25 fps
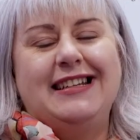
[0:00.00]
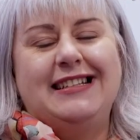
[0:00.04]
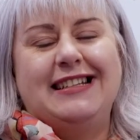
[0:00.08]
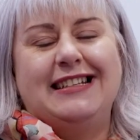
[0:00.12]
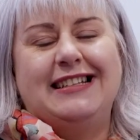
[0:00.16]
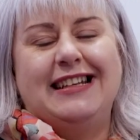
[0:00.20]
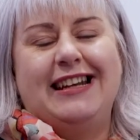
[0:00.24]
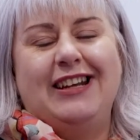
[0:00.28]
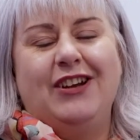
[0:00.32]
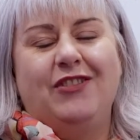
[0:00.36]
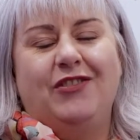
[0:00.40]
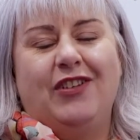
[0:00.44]

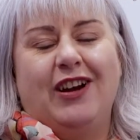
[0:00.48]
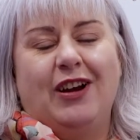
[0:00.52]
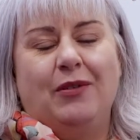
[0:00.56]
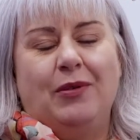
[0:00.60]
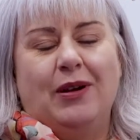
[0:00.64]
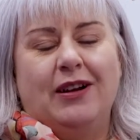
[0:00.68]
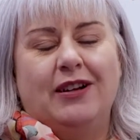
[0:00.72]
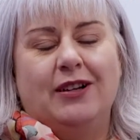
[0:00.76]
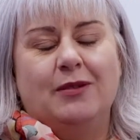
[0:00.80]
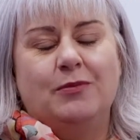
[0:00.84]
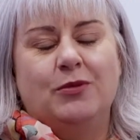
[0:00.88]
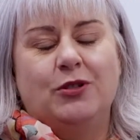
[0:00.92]
today you're very
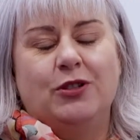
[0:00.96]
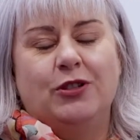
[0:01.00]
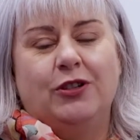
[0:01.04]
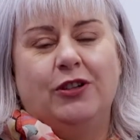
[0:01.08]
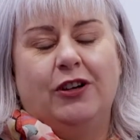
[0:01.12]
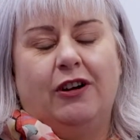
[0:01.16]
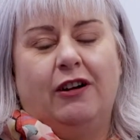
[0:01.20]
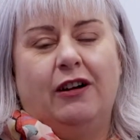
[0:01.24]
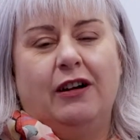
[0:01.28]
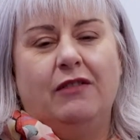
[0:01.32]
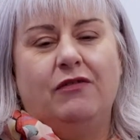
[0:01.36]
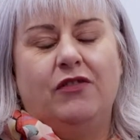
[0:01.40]
welcome
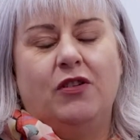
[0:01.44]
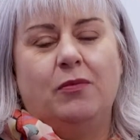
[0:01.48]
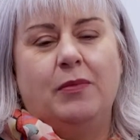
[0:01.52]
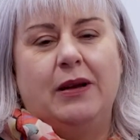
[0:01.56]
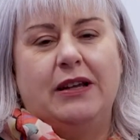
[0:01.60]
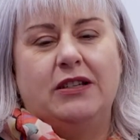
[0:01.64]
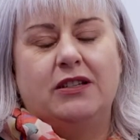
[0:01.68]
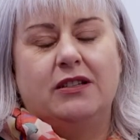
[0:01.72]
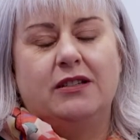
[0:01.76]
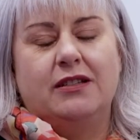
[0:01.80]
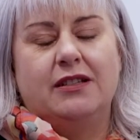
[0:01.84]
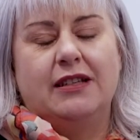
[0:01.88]
to our
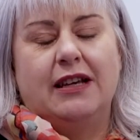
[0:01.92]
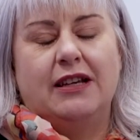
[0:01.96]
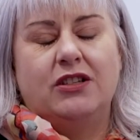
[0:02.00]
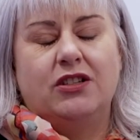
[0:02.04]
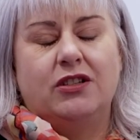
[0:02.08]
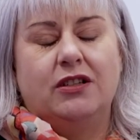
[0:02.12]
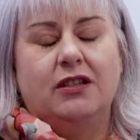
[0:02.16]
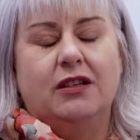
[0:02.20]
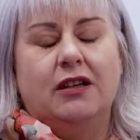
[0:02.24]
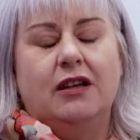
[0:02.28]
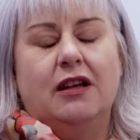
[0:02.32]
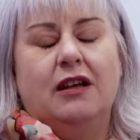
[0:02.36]
information
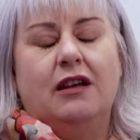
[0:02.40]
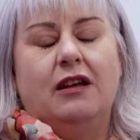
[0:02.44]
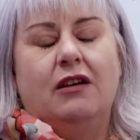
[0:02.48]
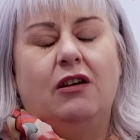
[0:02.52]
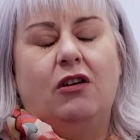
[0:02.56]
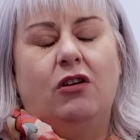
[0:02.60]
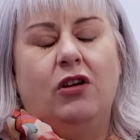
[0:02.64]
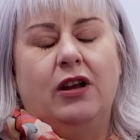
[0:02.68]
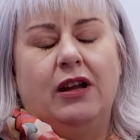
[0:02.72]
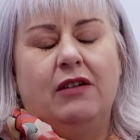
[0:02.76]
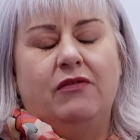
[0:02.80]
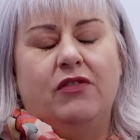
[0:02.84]
session
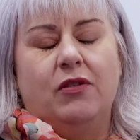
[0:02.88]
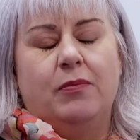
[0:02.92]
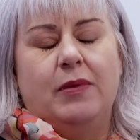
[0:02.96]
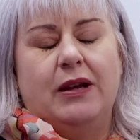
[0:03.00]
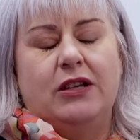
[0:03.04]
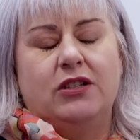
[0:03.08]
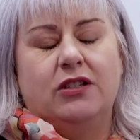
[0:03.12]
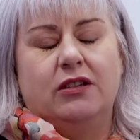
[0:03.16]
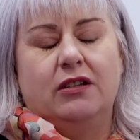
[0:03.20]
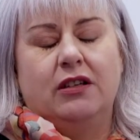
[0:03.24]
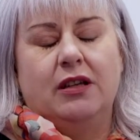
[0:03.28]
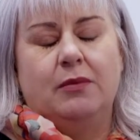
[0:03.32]
on
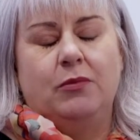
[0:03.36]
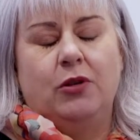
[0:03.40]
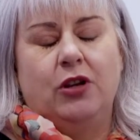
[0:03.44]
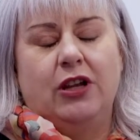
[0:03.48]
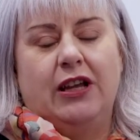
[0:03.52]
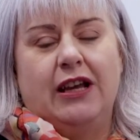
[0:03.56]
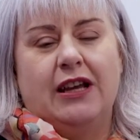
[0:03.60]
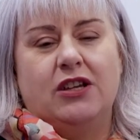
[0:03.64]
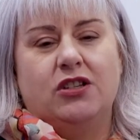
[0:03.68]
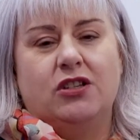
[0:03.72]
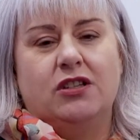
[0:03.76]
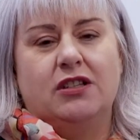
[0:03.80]
information
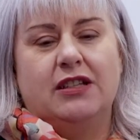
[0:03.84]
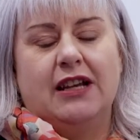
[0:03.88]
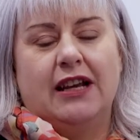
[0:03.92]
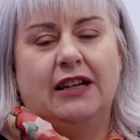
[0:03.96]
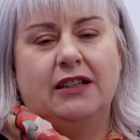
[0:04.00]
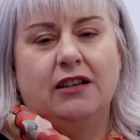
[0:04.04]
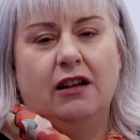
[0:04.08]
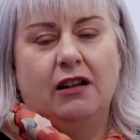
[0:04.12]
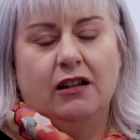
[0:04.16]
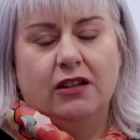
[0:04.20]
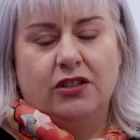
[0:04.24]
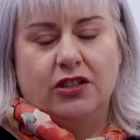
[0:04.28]
communication
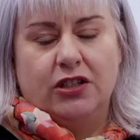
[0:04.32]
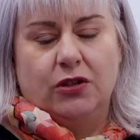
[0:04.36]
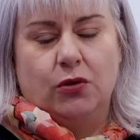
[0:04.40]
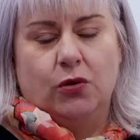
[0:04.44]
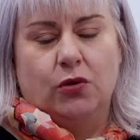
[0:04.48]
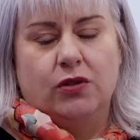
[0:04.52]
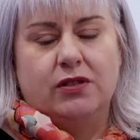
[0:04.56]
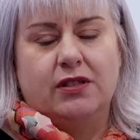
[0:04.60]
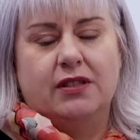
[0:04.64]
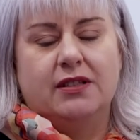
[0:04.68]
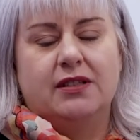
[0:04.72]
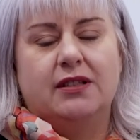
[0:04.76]
technology
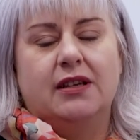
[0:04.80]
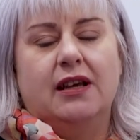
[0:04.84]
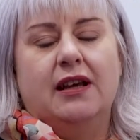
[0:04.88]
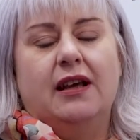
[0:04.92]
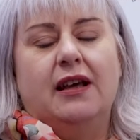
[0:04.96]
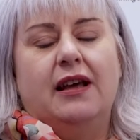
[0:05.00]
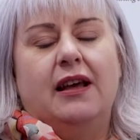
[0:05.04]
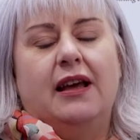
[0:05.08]
courses